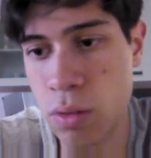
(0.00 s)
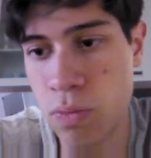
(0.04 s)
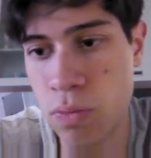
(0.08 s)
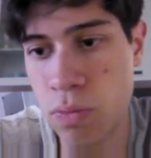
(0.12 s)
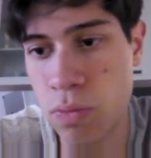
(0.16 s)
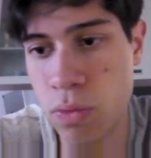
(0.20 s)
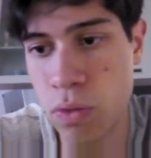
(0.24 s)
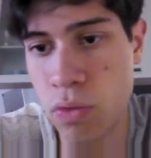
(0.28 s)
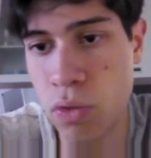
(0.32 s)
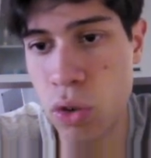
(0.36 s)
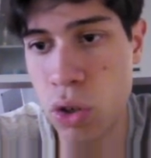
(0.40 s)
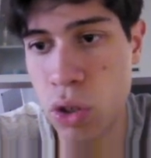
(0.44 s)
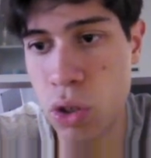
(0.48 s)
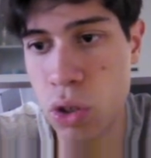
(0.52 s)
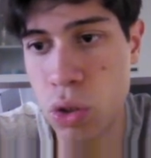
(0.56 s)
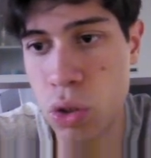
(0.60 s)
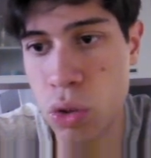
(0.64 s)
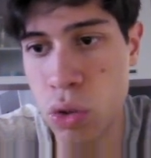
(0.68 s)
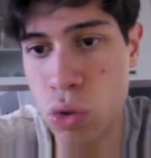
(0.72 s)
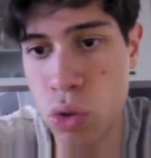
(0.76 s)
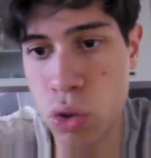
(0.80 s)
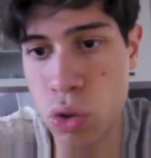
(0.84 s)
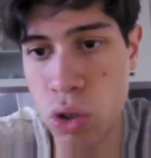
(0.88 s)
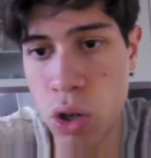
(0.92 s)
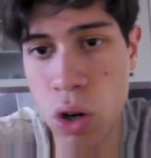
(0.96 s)
for you
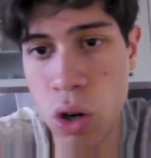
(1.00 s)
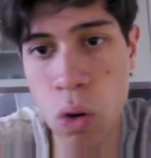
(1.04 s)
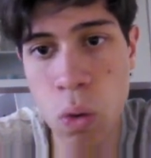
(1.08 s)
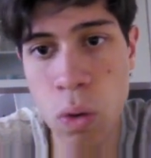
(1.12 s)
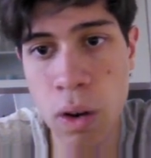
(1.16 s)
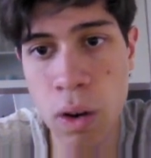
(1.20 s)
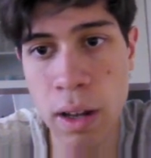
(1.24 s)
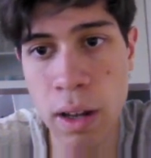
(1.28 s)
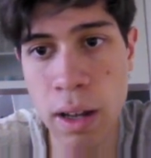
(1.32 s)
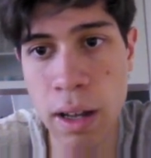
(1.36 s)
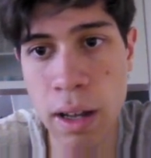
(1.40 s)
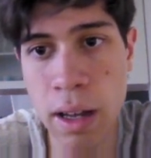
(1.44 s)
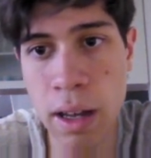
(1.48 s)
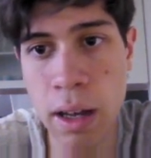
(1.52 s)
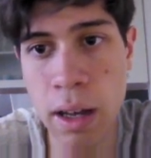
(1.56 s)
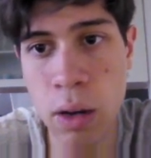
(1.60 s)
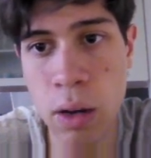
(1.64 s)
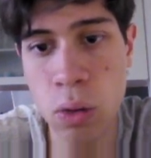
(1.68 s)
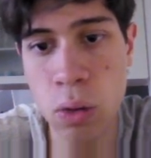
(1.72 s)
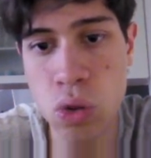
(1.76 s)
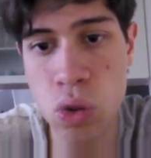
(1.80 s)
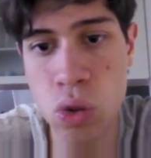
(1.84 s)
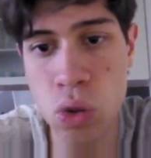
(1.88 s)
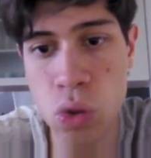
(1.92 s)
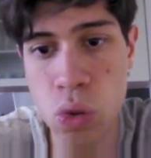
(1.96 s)
to know how
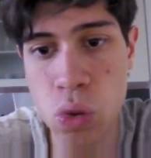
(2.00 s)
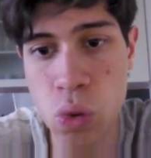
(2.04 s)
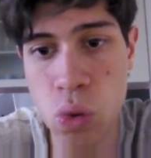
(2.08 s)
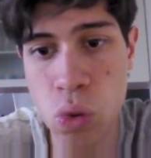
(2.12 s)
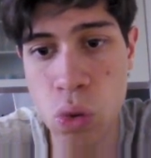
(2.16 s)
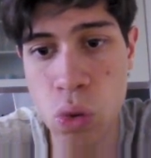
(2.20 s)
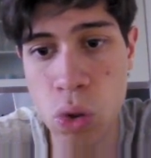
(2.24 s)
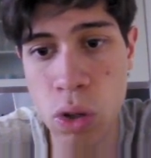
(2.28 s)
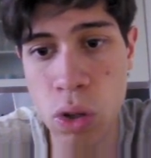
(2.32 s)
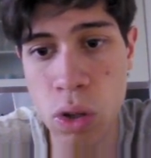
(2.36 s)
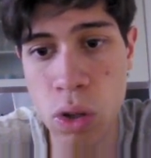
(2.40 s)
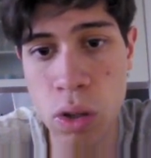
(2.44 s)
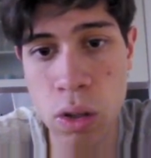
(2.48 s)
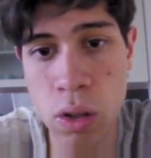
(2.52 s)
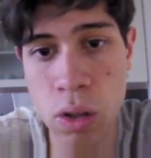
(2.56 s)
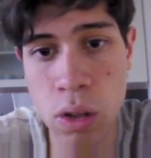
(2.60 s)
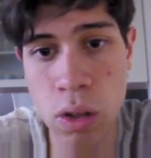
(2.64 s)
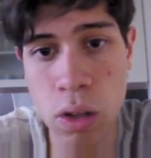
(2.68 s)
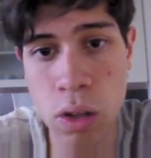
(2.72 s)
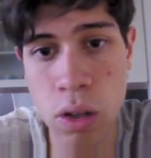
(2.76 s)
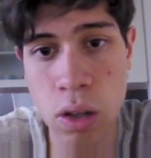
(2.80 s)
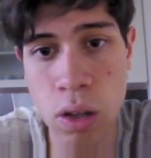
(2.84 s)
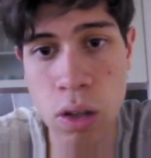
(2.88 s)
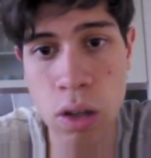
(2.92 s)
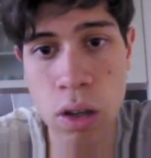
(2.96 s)
to
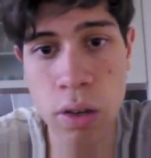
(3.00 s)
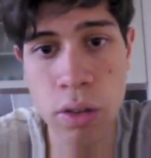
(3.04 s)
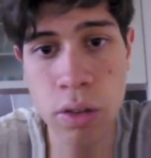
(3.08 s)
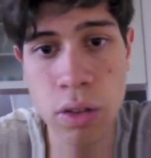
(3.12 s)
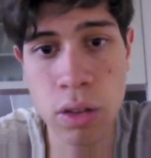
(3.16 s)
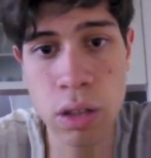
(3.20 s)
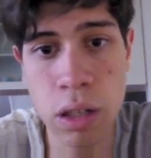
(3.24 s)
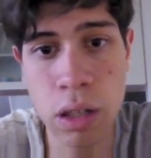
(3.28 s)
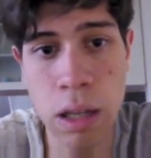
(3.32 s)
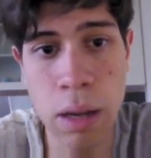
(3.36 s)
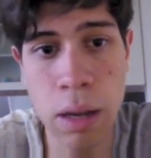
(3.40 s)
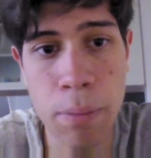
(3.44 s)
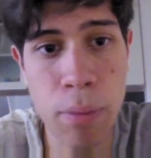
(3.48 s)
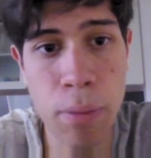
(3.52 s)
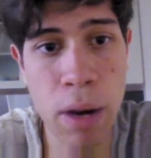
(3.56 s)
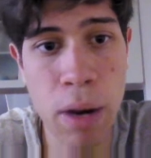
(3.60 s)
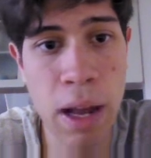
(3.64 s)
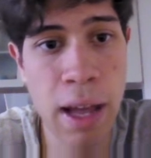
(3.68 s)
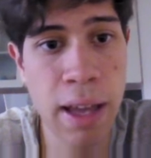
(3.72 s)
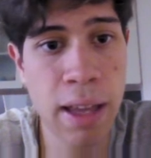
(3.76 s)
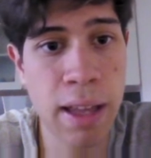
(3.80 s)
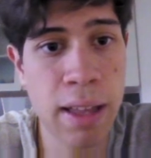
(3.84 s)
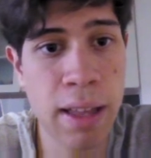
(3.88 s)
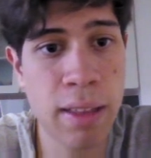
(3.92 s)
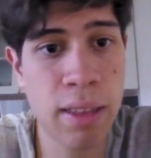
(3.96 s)
obviously
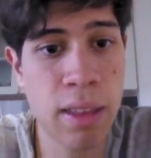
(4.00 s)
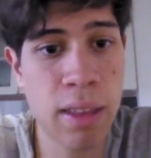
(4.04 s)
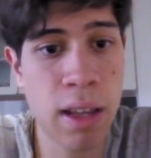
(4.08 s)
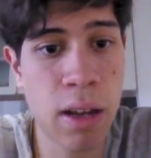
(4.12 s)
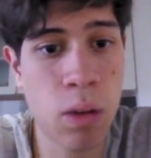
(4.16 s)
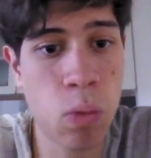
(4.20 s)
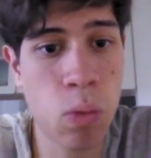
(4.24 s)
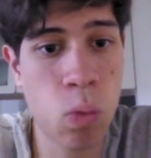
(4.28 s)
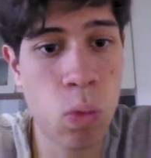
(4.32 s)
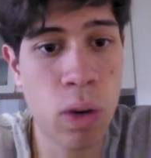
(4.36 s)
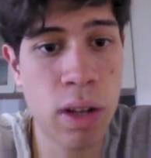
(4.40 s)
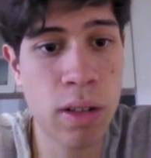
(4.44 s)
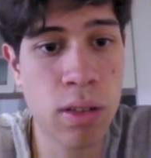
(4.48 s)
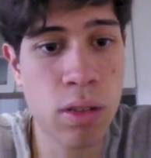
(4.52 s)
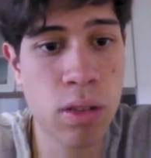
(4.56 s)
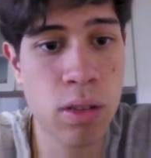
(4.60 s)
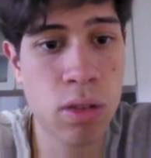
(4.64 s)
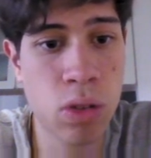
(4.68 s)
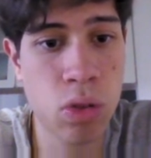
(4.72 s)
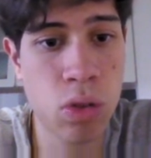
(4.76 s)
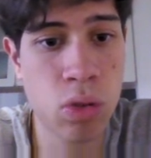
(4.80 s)
apply. And then once